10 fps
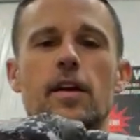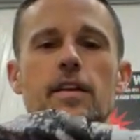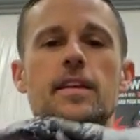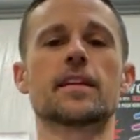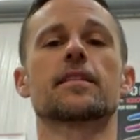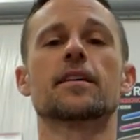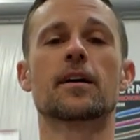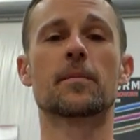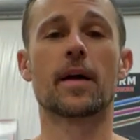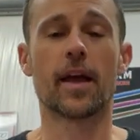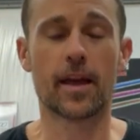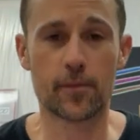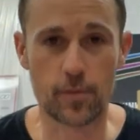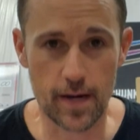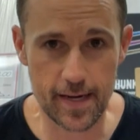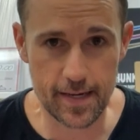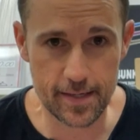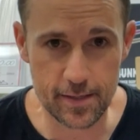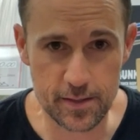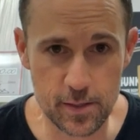Get them a
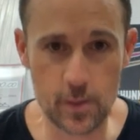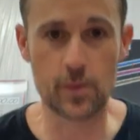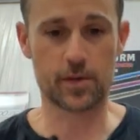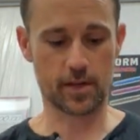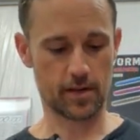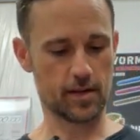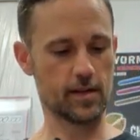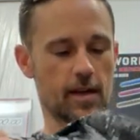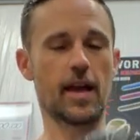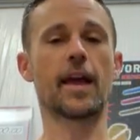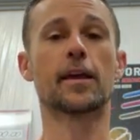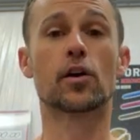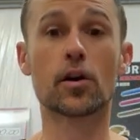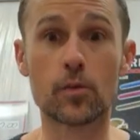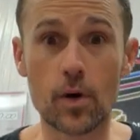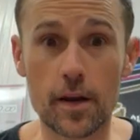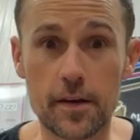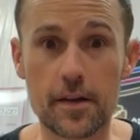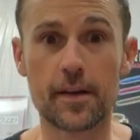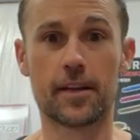rain suit. A good
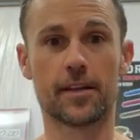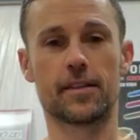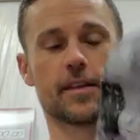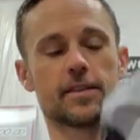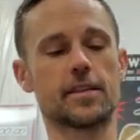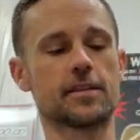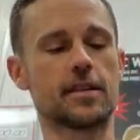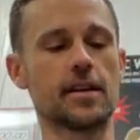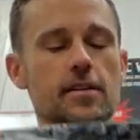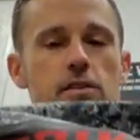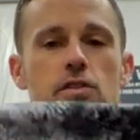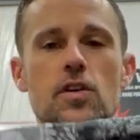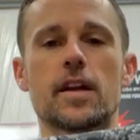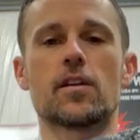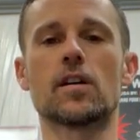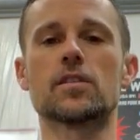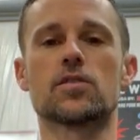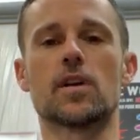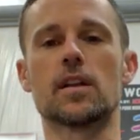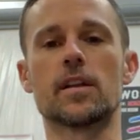one. This is the Striker
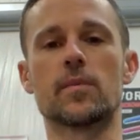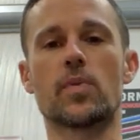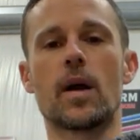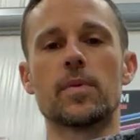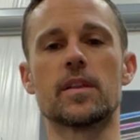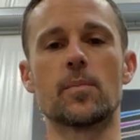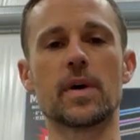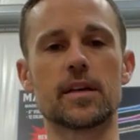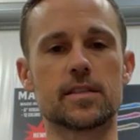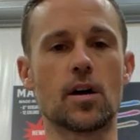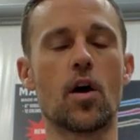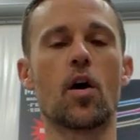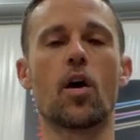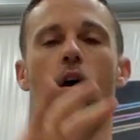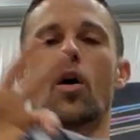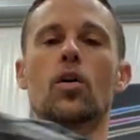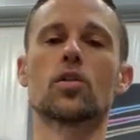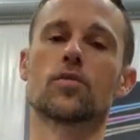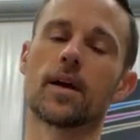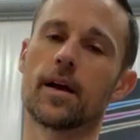Adrenaline, probably the best
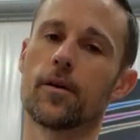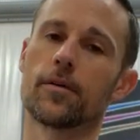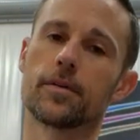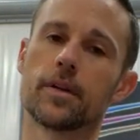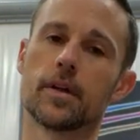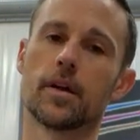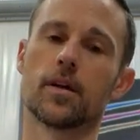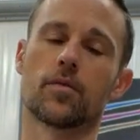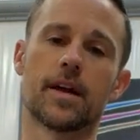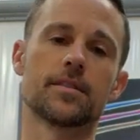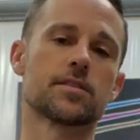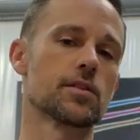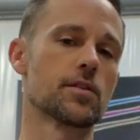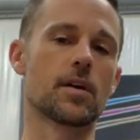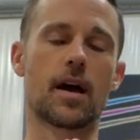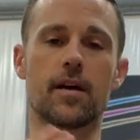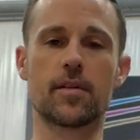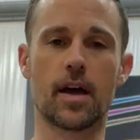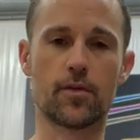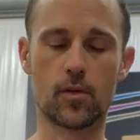all-around rain suit
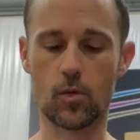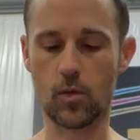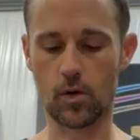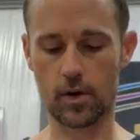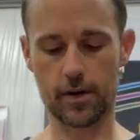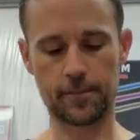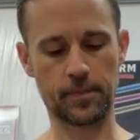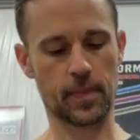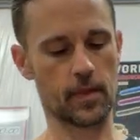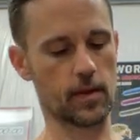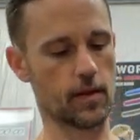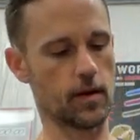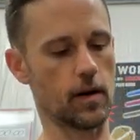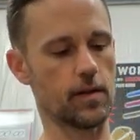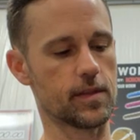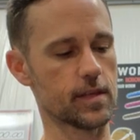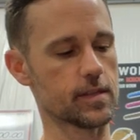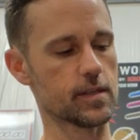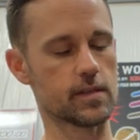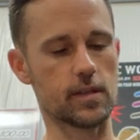I've ever worn. This
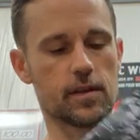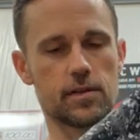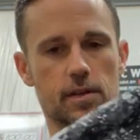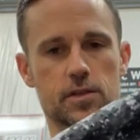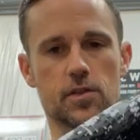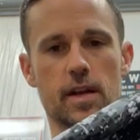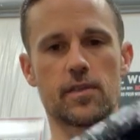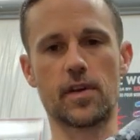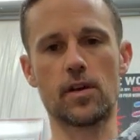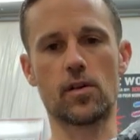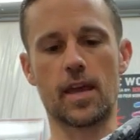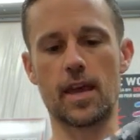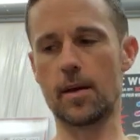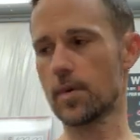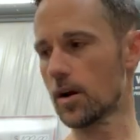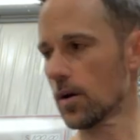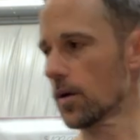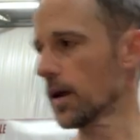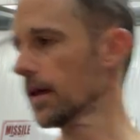is the Strike Veil camo.